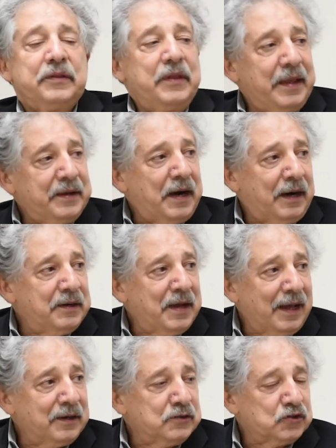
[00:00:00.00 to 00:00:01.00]
that are
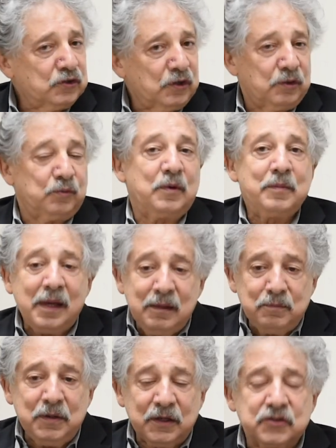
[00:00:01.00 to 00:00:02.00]
not insured. We
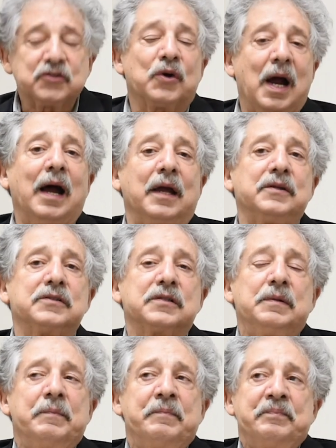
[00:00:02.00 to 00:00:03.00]
made big strides
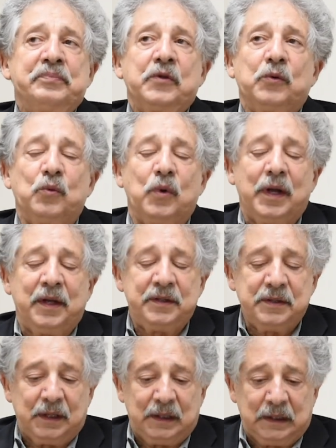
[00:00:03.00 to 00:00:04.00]
when